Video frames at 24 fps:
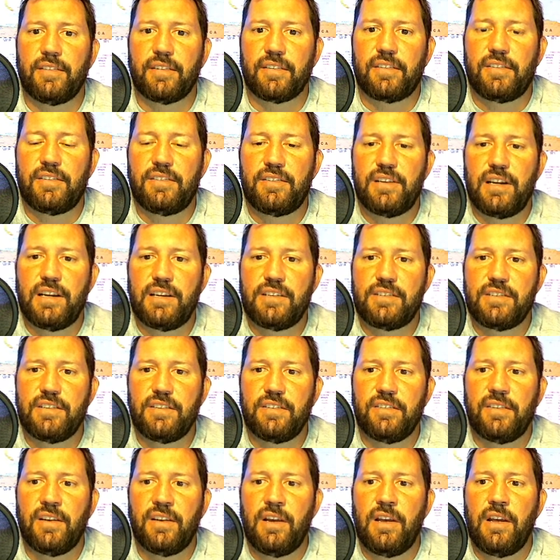
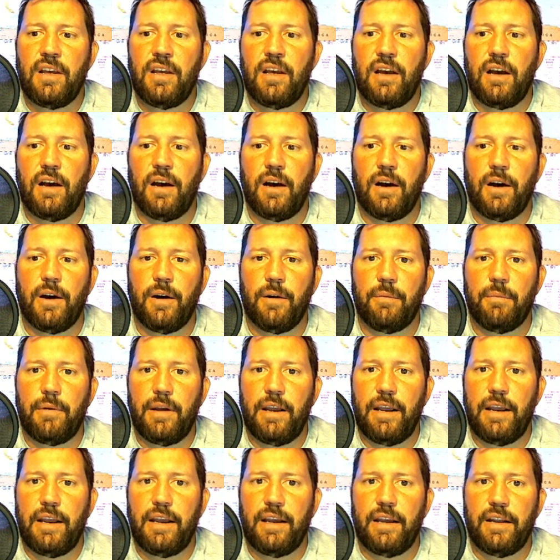exchanges,
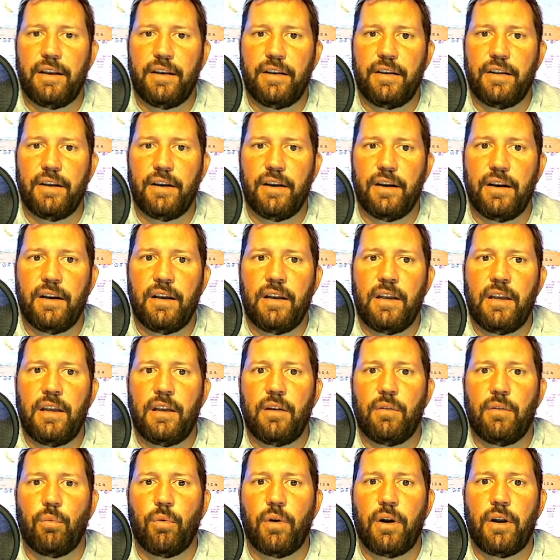and
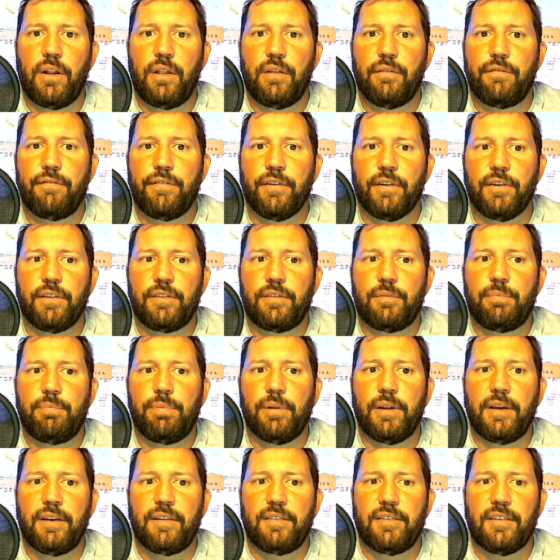one of the first
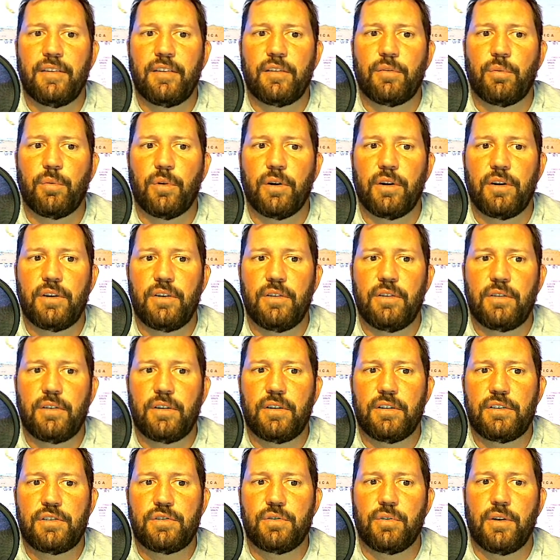places where you
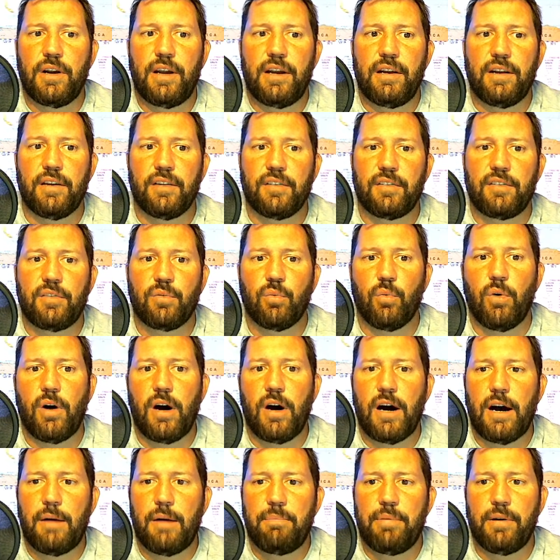could trade and
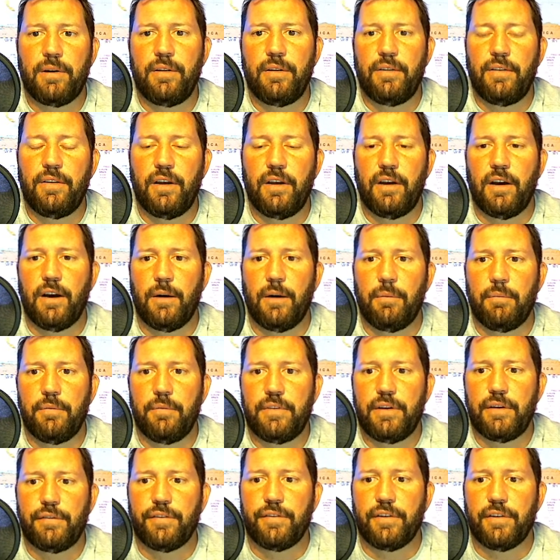swap
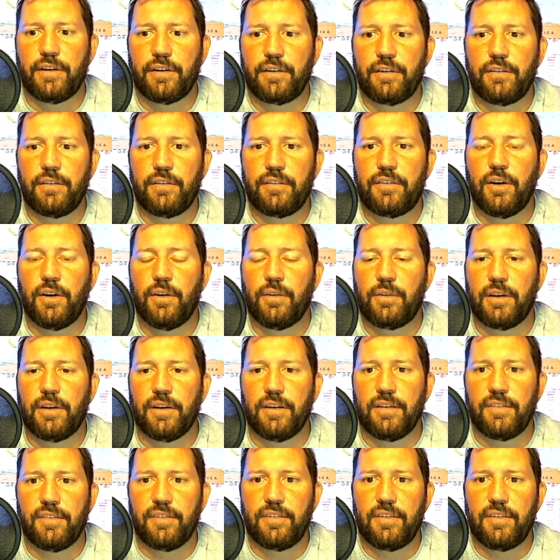different tokens.